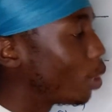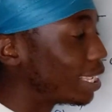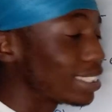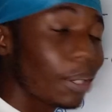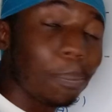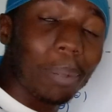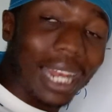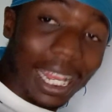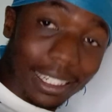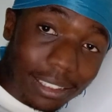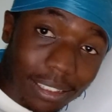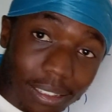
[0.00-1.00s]
it's a
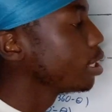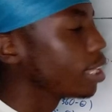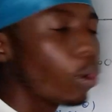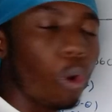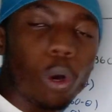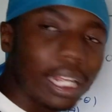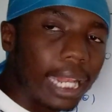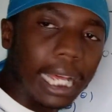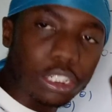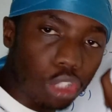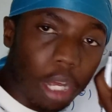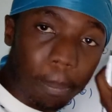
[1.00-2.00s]
plus, the order does
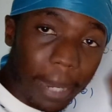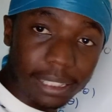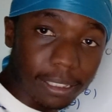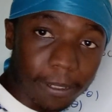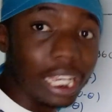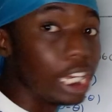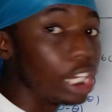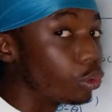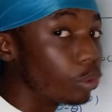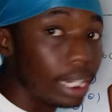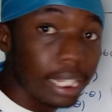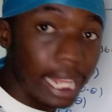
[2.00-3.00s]
not matter. It
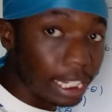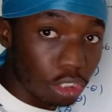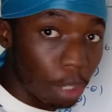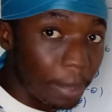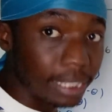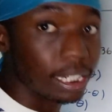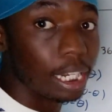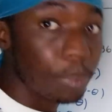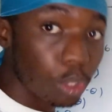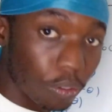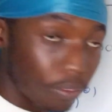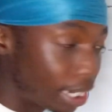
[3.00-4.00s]
really does not matter. Let me give
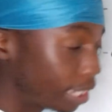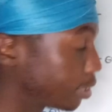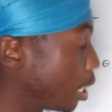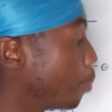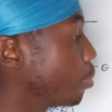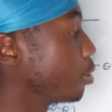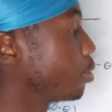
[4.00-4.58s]
you an example.